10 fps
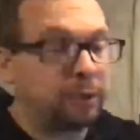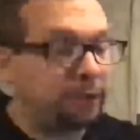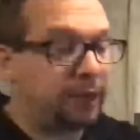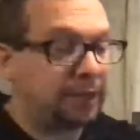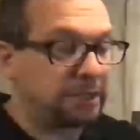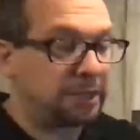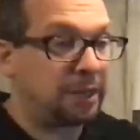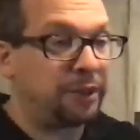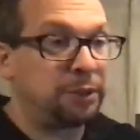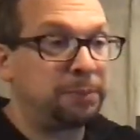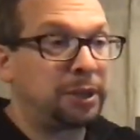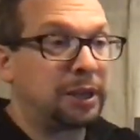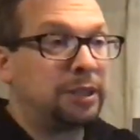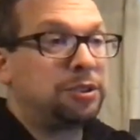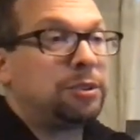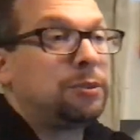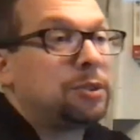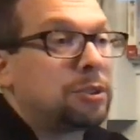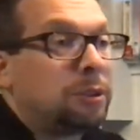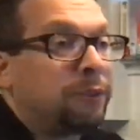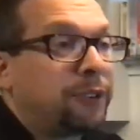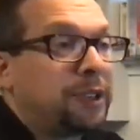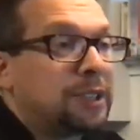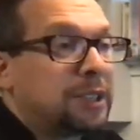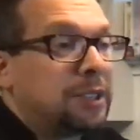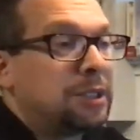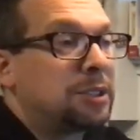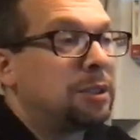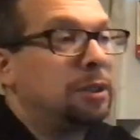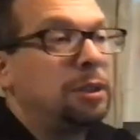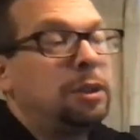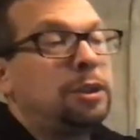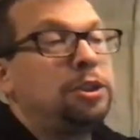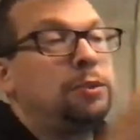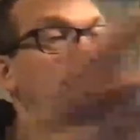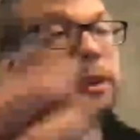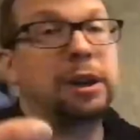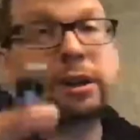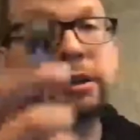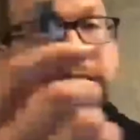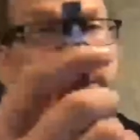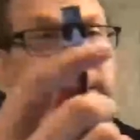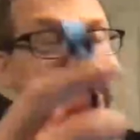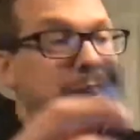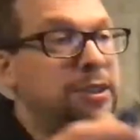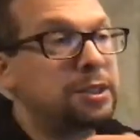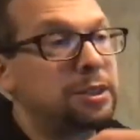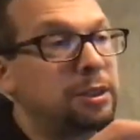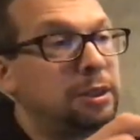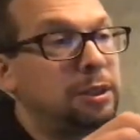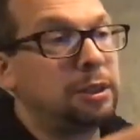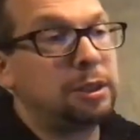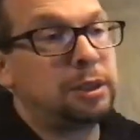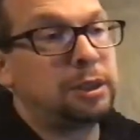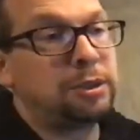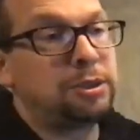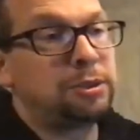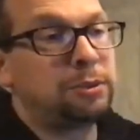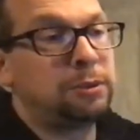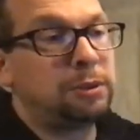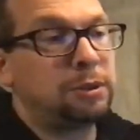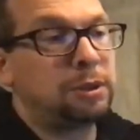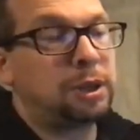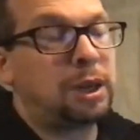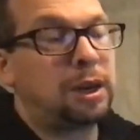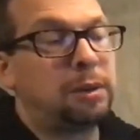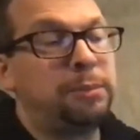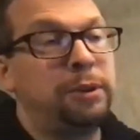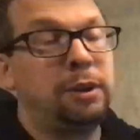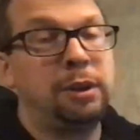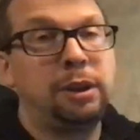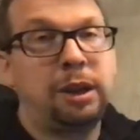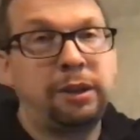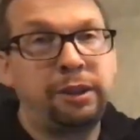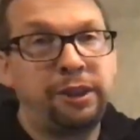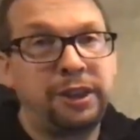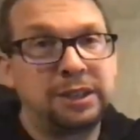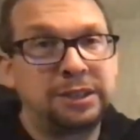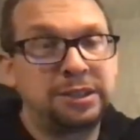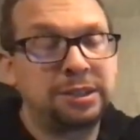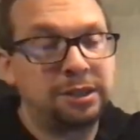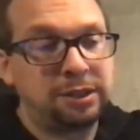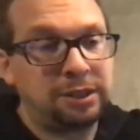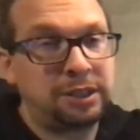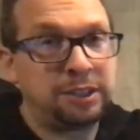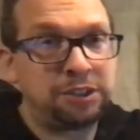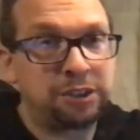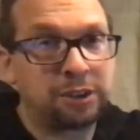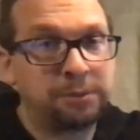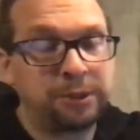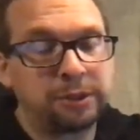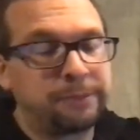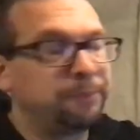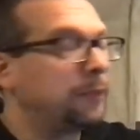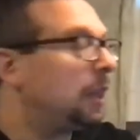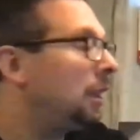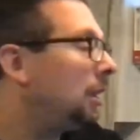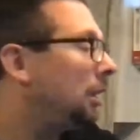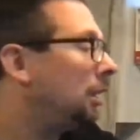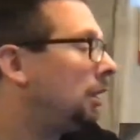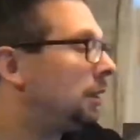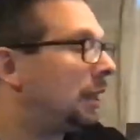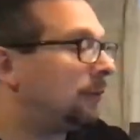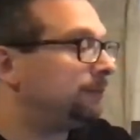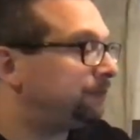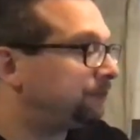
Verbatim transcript: that, that you plug into. So for instance, you would plug this into a hub, and then this into your computer. Now,